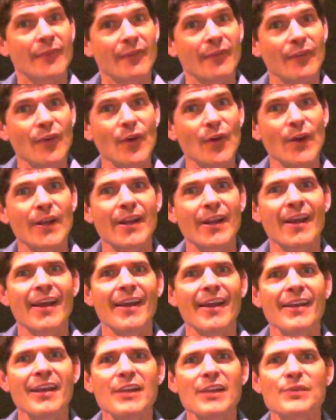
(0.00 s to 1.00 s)
Very good.
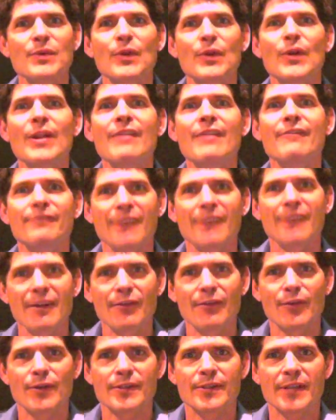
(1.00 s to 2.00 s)
Next we'll learn it in
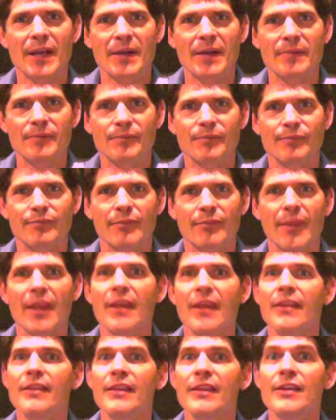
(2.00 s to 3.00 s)
5/4 time.
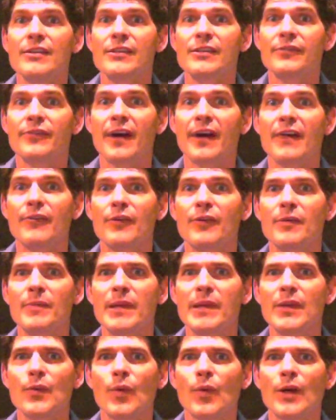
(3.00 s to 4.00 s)
And here's the 5/4
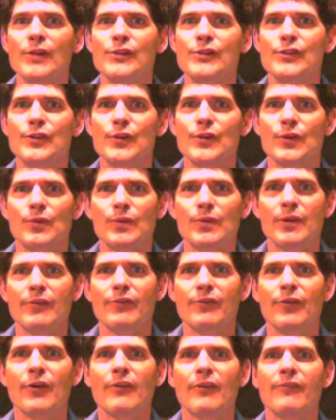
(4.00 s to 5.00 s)
beat. 1, 2, 3,
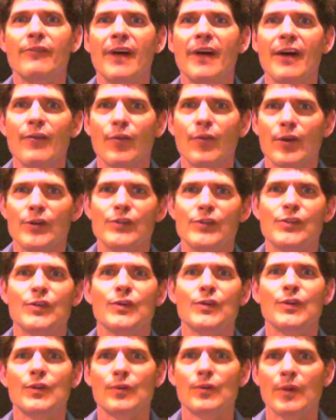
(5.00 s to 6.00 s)
4, 5. 1,
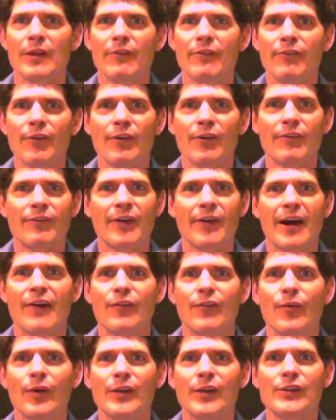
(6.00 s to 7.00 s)
2, 3, 4,
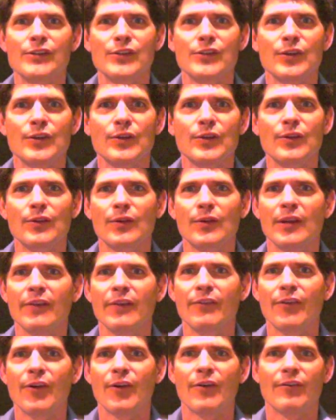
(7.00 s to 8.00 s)
5. 1, 2, 3,
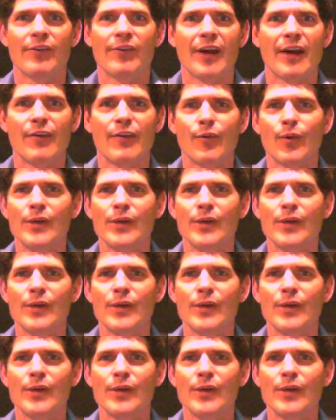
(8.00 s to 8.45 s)
4, 5.